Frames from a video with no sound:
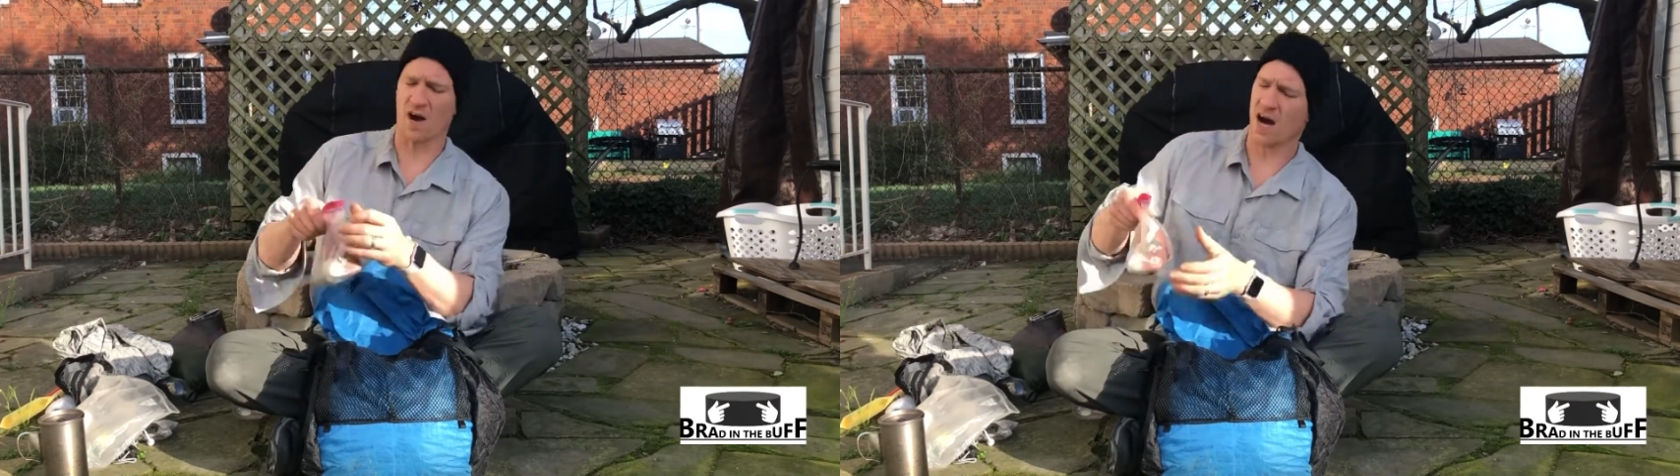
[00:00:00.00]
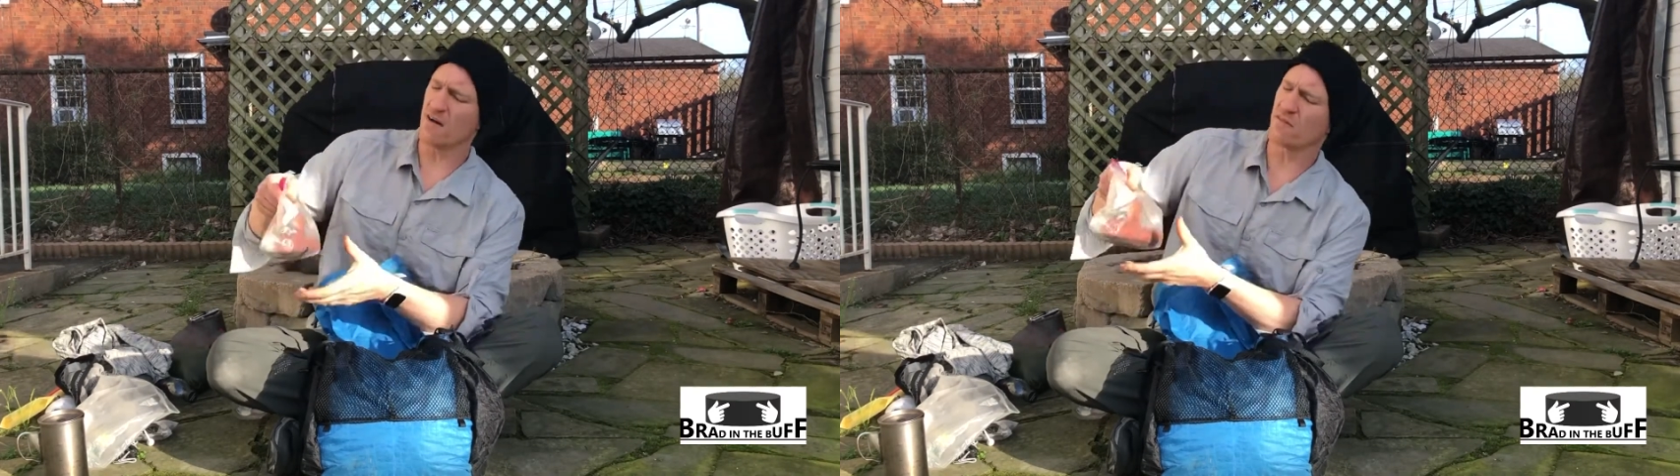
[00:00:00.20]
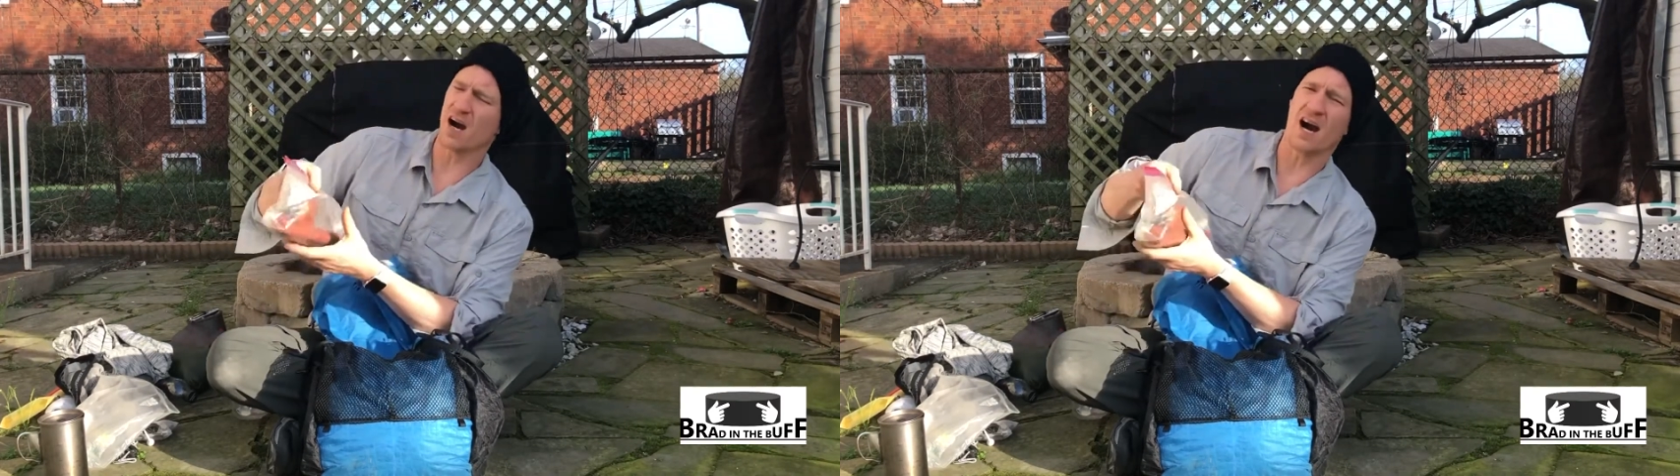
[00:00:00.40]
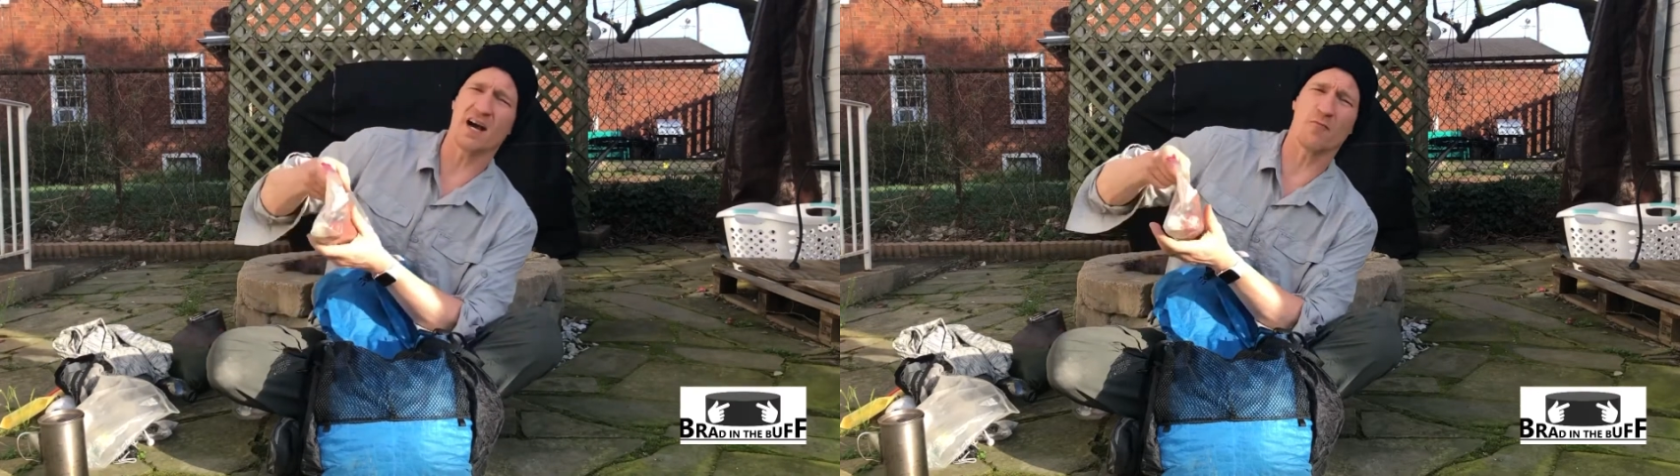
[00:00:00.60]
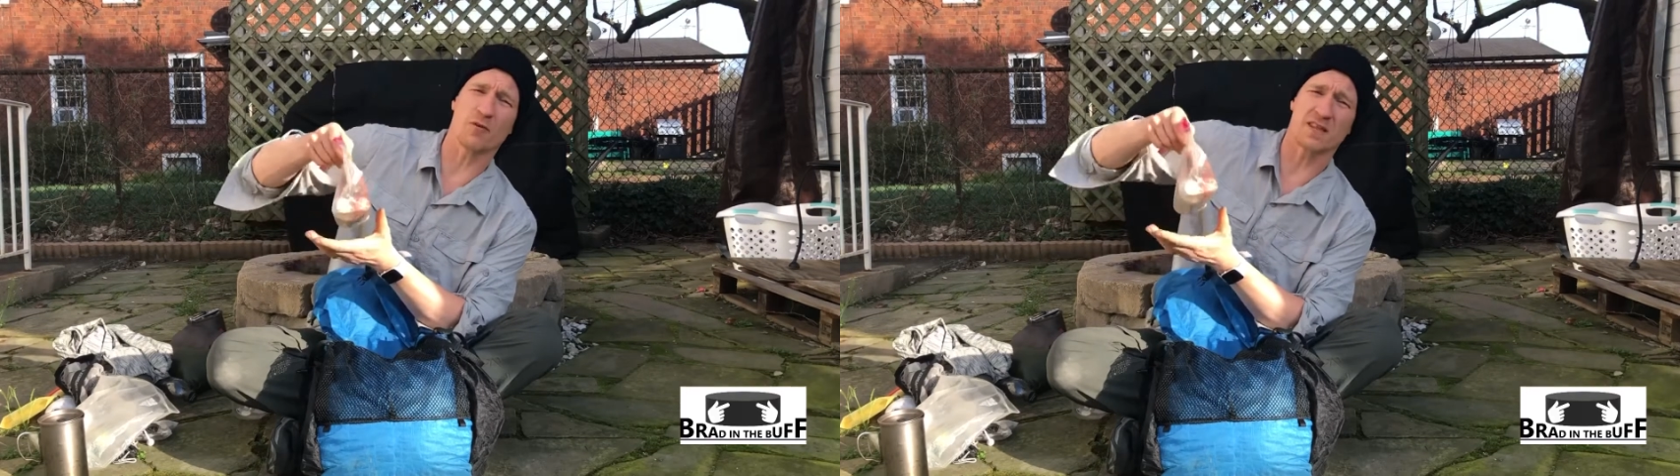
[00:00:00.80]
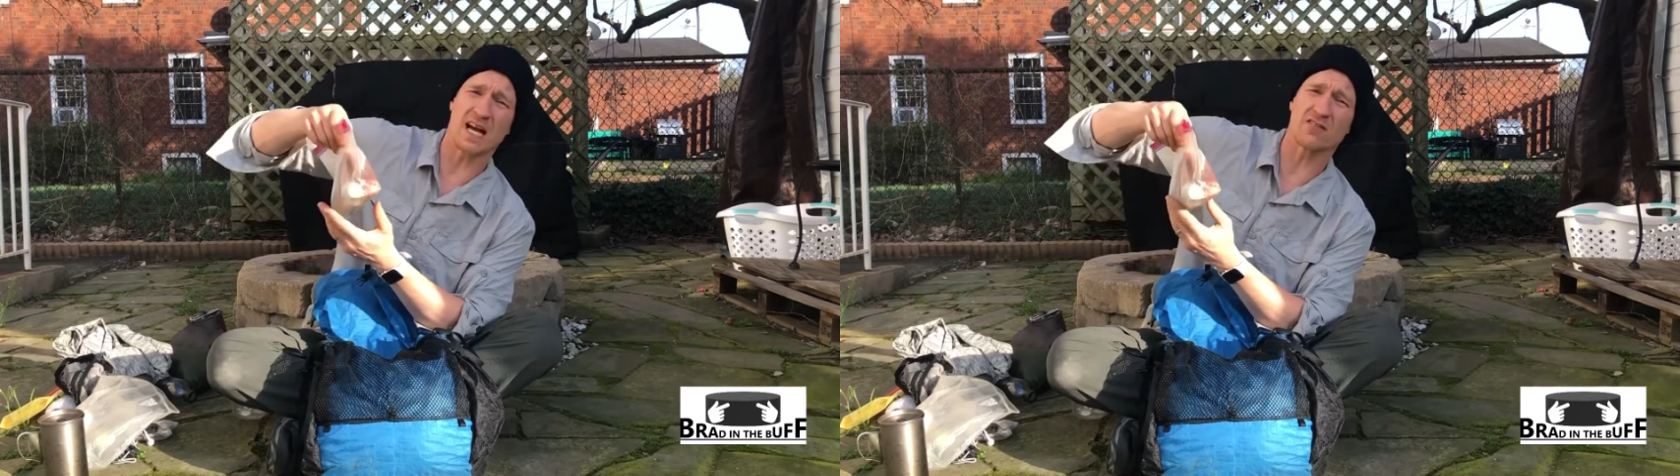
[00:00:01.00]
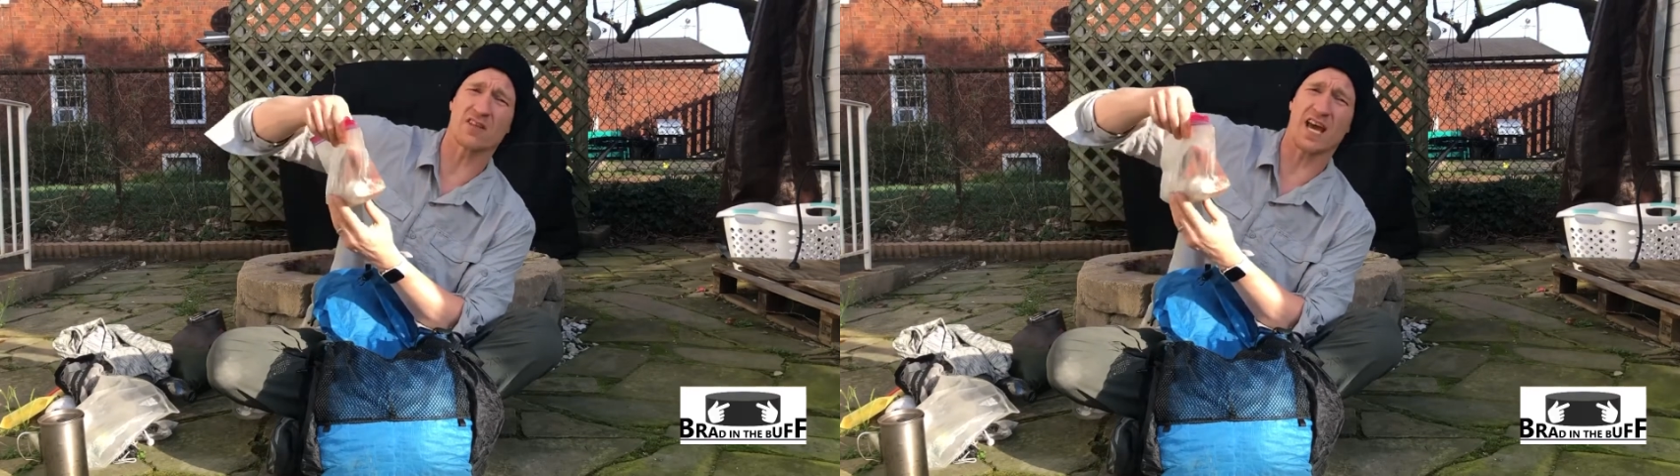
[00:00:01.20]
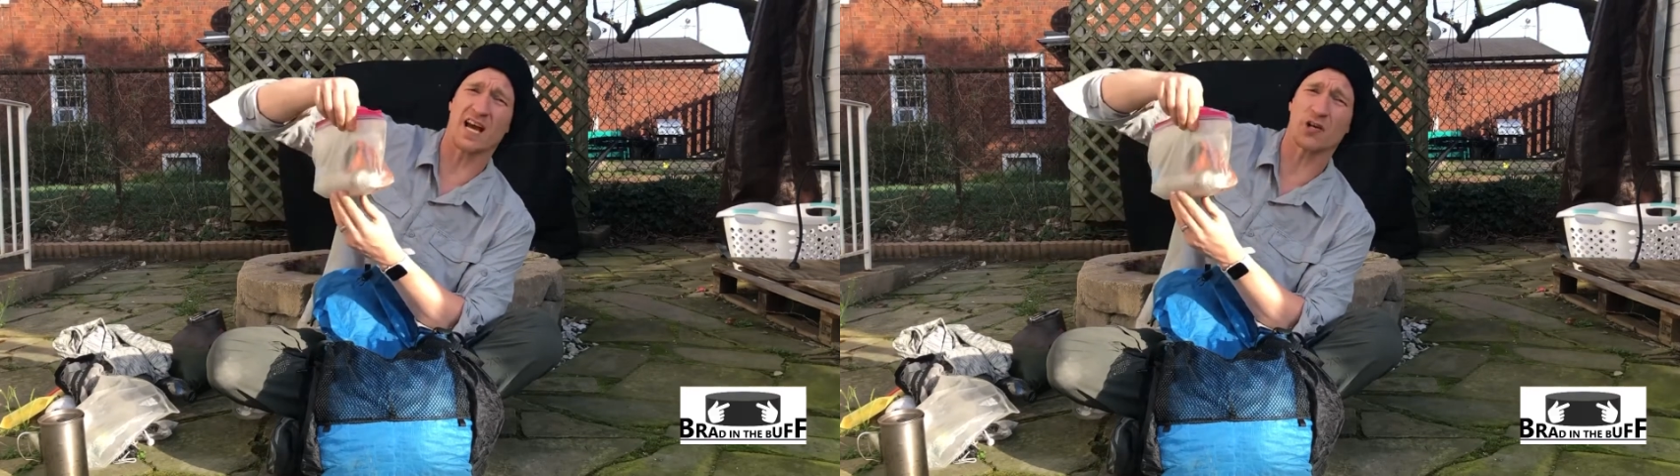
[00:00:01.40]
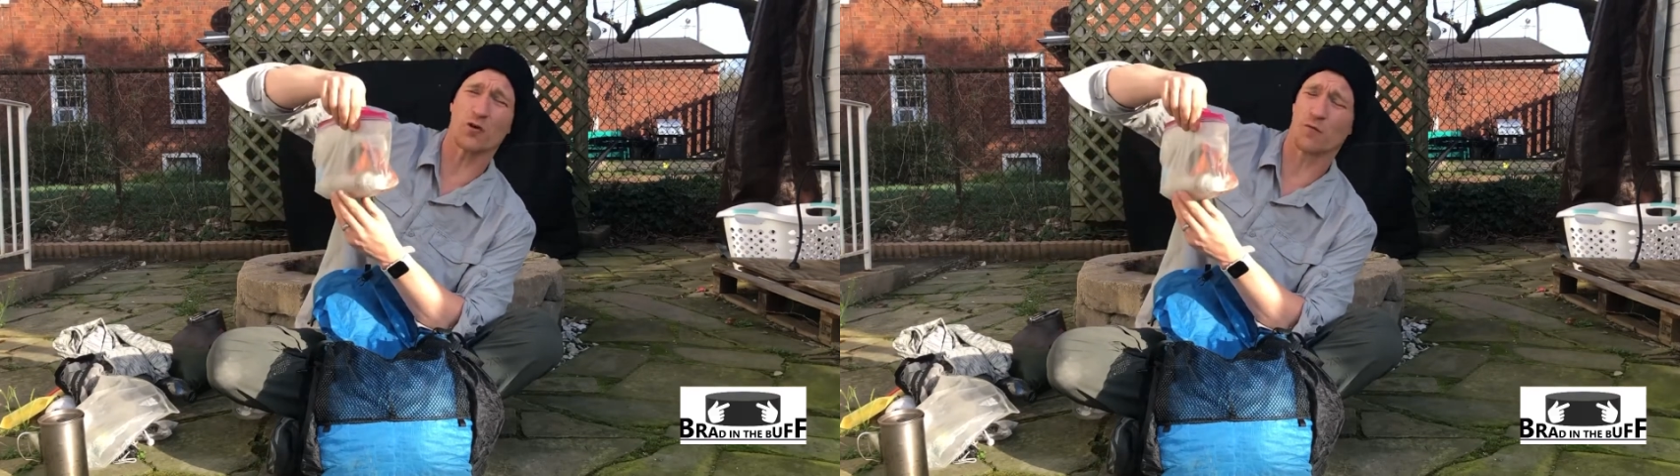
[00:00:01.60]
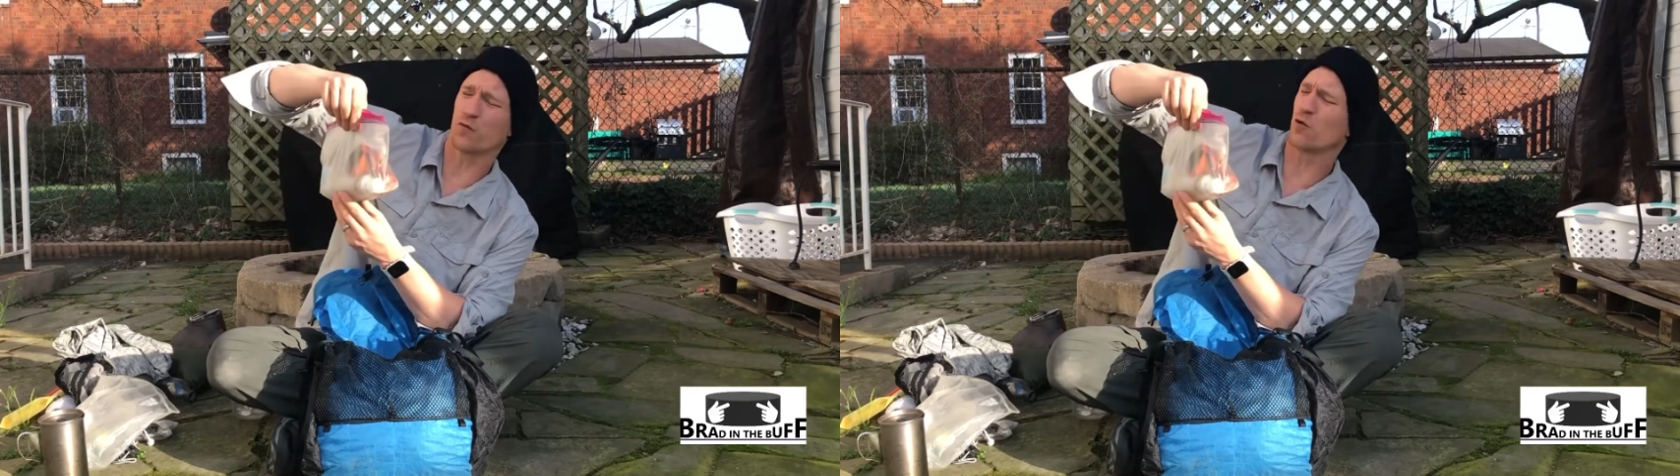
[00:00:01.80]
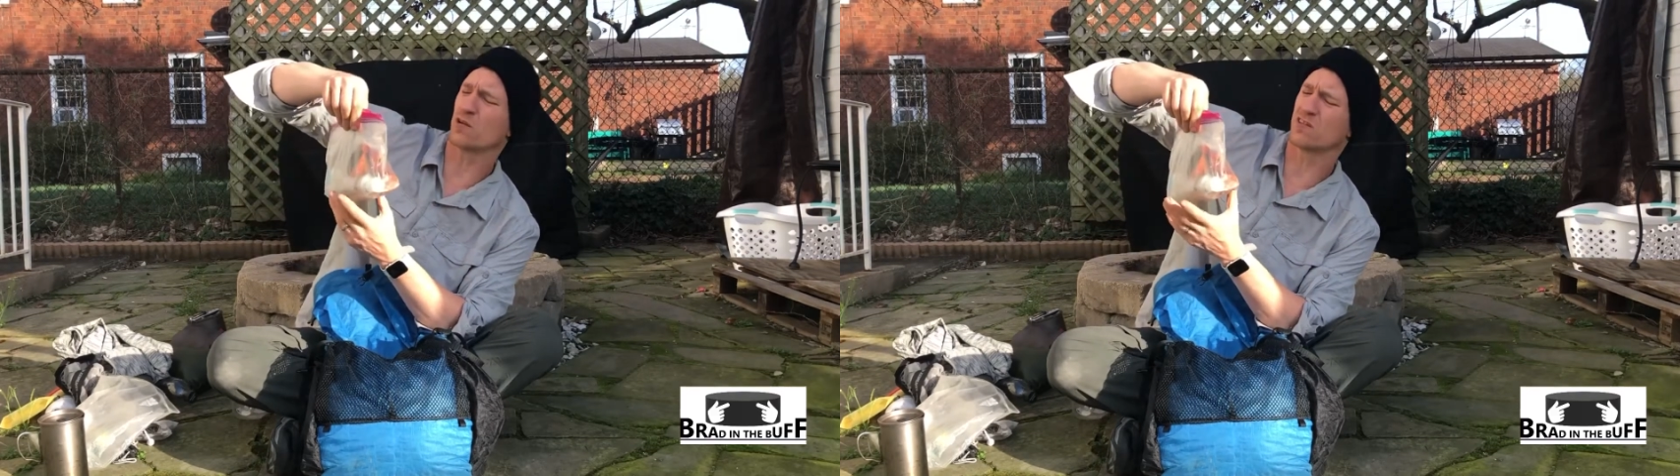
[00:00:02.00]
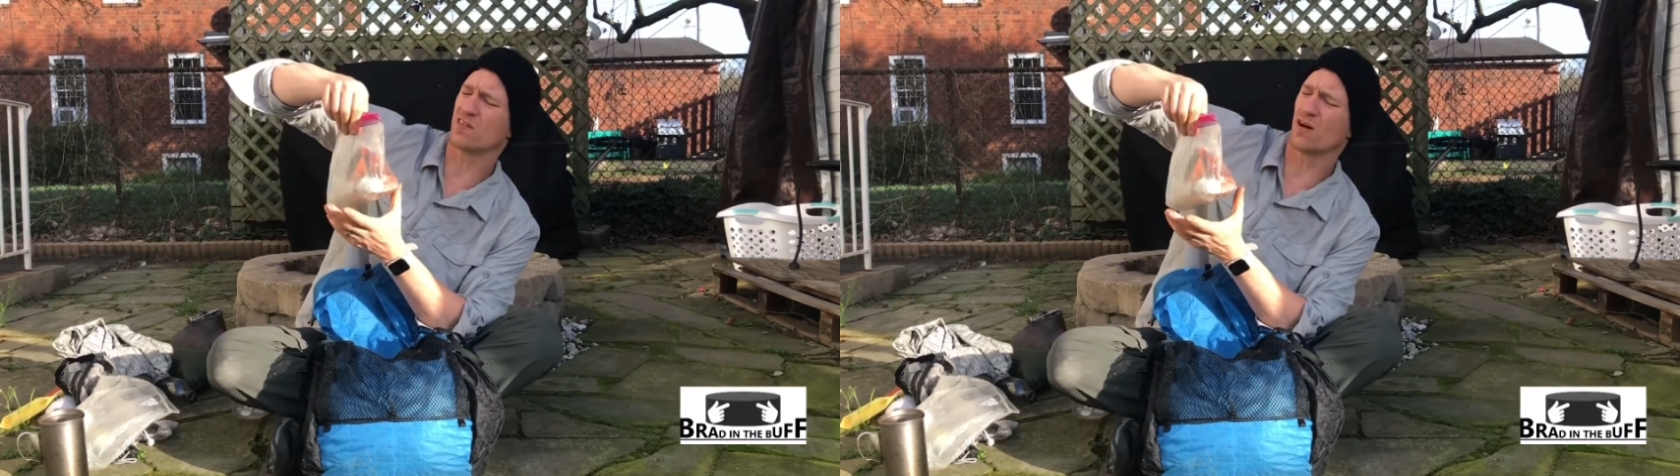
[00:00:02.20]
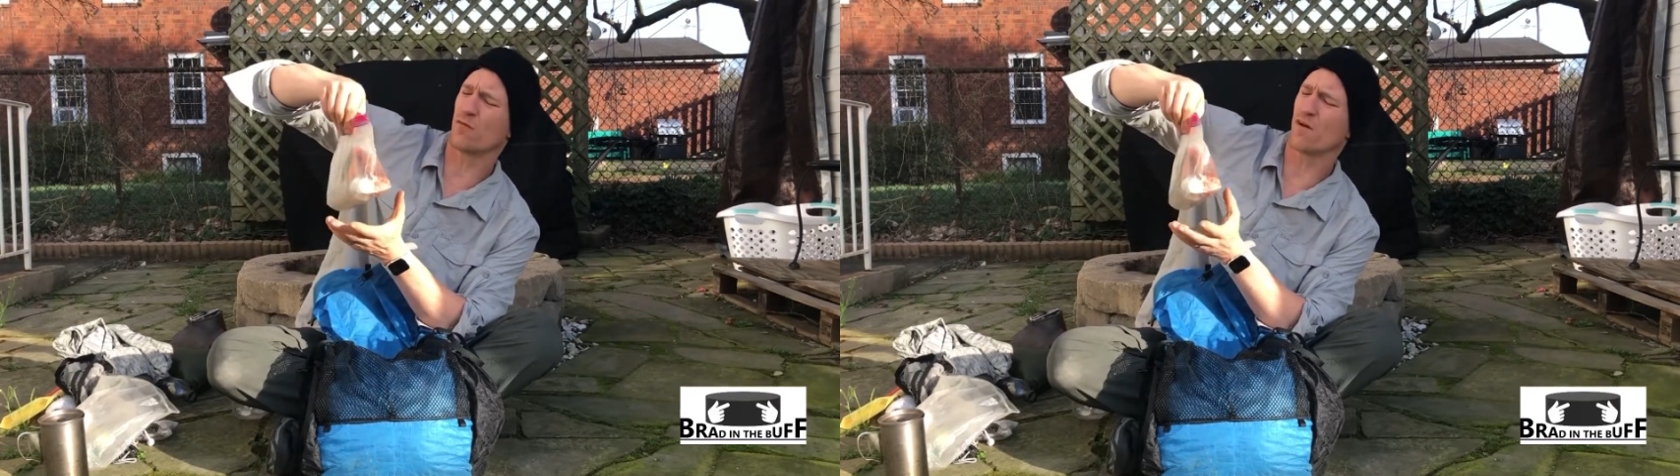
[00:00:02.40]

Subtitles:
I've got, without the actual fuel itself,